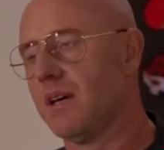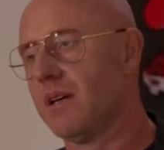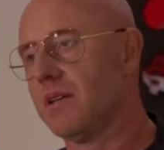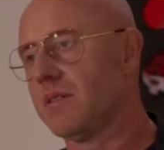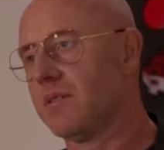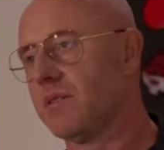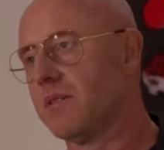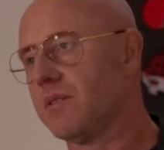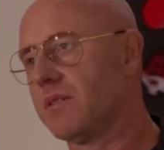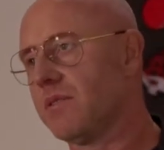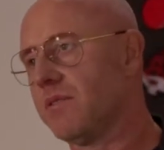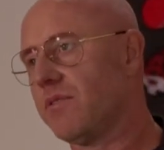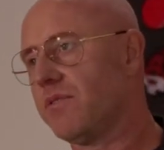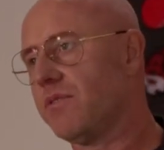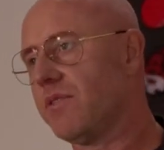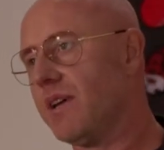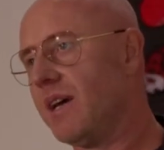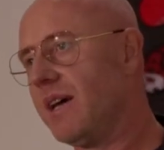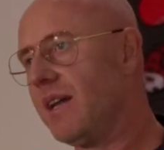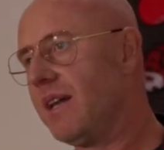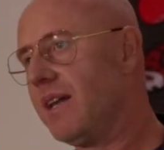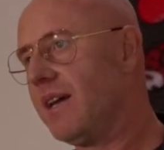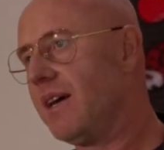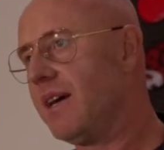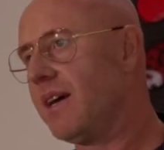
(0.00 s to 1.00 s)
So it's a
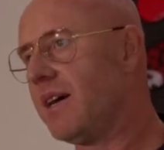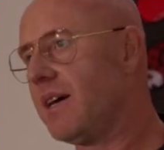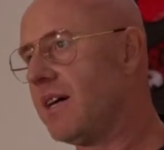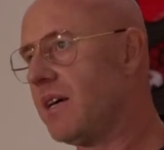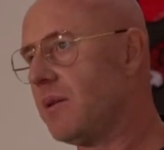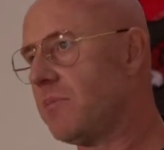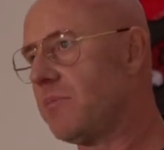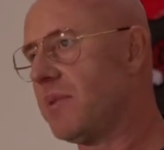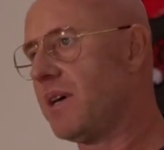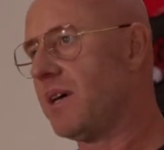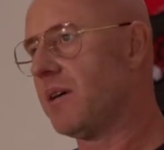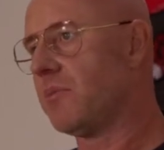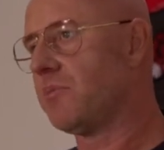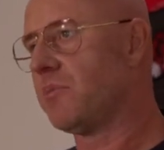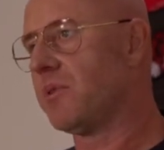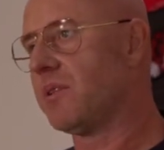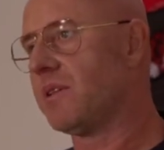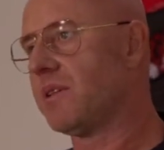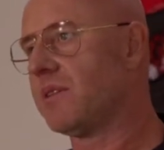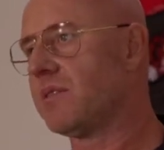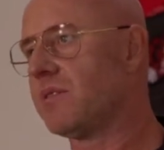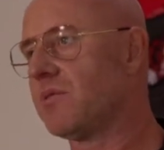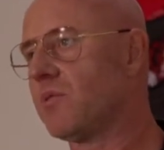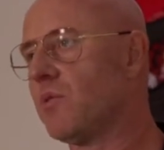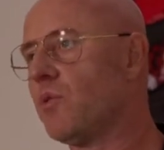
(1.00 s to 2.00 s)
fairly high amount, but
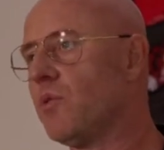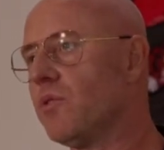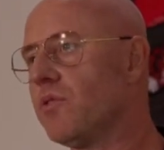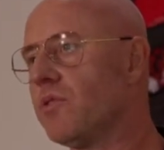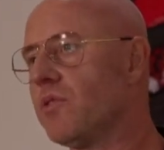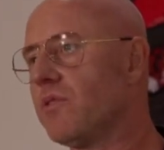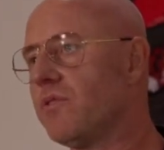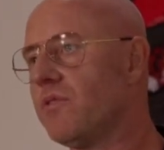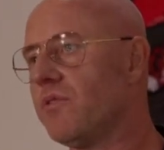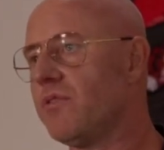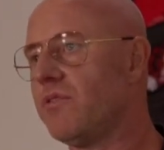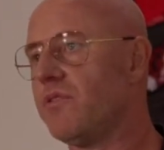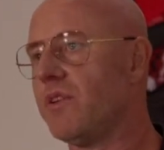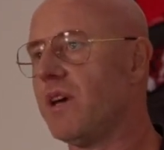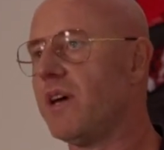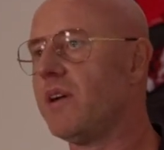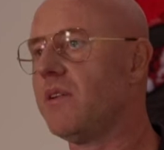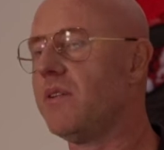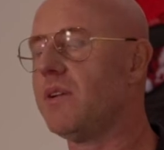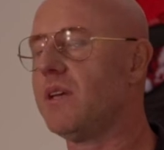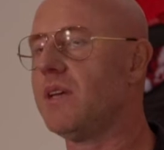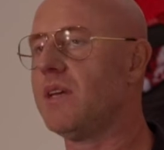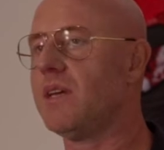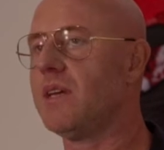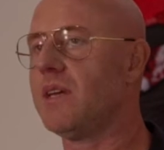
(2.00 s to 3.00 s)
it's also a
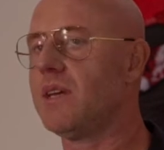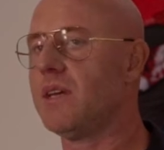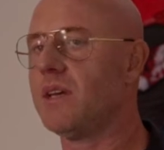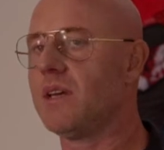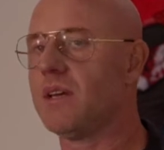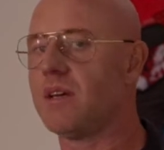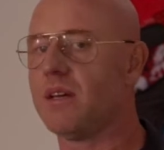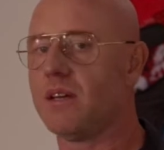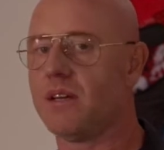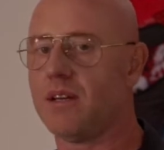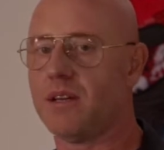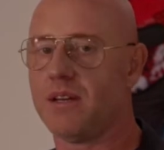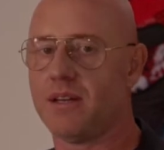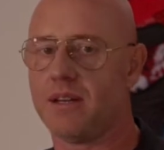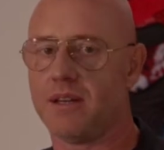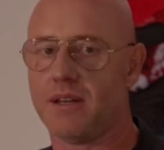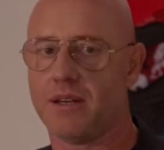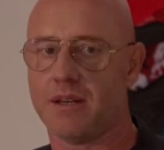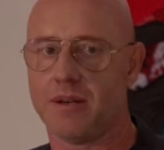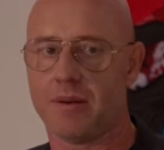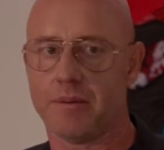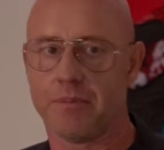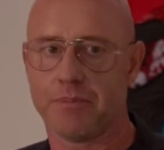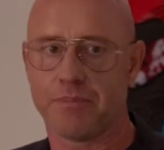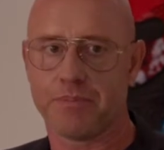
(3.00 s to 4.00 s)
very
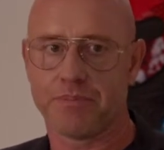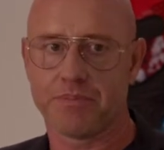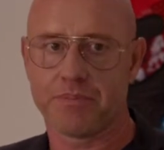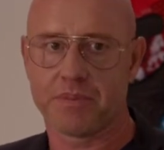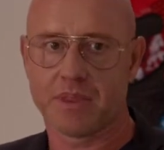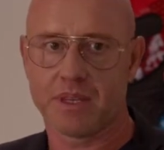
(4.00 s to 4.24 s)
kind